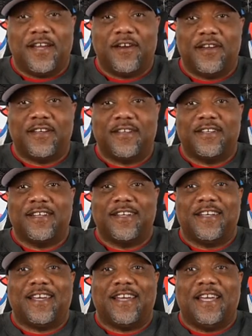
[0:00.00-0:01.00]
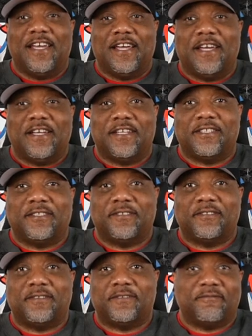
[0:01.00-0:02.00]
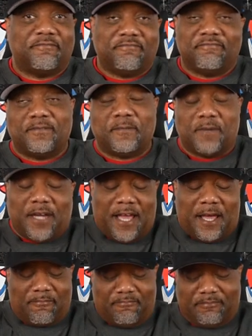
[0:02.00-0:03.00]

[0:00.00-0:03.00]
area, and I'm a cop.